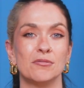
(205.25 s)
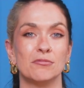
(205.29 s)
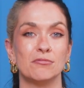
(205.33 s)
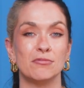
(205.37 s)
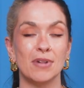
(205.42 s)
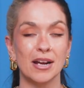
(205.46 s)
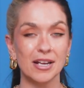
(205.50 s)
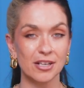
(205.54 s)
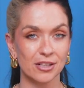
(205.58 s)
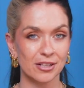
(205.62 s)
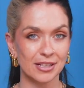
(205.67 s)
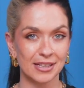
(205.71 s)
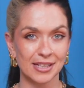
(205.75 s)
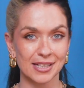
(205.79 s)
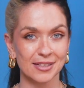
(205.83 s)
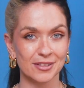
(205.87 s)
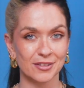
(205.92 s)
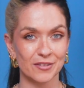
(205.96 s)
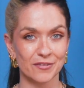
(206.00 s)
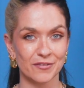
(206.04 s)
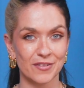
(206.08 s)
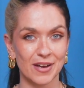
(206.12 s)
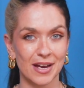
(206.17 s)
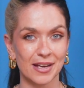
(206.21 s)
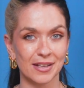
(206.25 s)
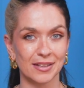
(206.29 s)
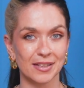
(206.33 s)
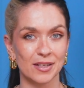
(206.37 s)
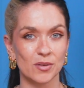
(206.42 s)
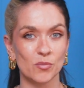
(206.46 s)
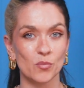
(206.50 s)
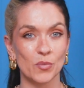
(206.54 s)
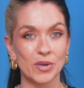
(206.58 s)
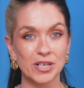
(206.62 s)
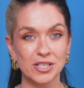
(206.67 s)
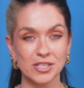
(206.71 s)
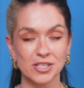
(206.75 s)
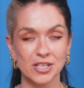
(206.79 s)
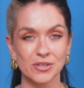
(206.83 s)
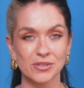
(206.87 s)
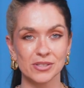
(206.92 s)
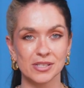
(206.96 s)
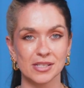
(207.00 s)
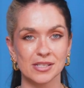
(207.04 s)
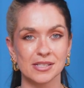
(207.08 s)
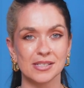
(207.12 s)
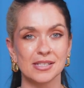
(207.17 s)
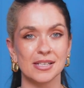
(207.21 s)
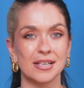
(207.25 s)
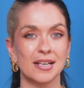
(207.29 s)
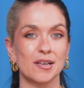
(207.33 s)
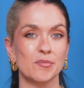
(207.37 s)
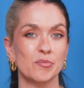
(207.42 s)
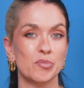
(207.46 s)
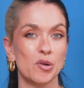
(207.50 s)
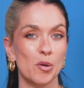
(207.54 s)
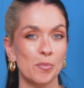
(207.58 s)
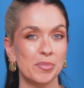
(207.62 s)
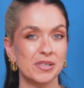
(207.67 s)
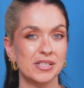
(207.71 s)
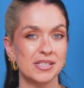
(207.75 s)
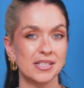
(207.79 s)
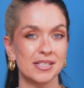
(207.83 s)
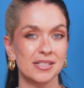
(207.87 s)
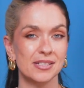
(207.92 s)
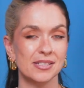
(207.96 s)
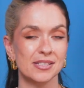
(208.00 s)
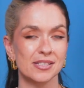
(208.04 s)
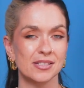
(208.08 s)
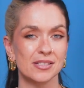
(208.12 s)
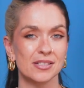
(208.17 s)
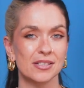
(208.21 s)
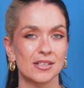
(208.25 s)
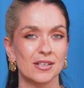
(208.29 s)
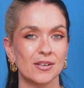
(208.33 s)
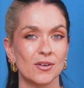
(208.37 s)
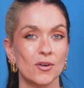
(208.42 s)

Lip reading: right-click the file in Windows and select Properties,